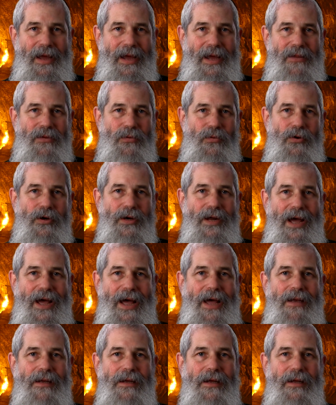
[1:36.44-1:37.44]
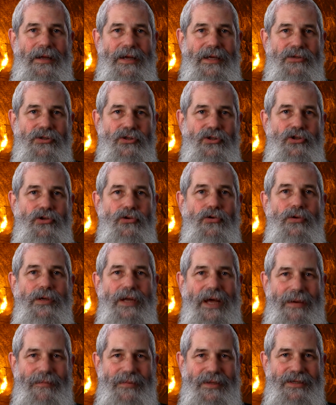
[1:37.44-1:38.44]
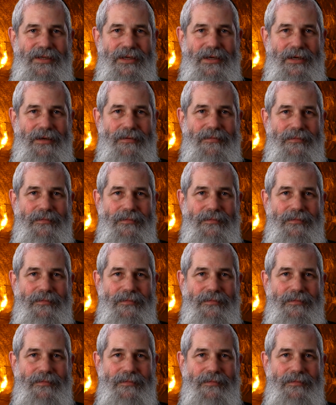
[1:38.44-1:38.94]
And the word Hallel has two Lameds in it.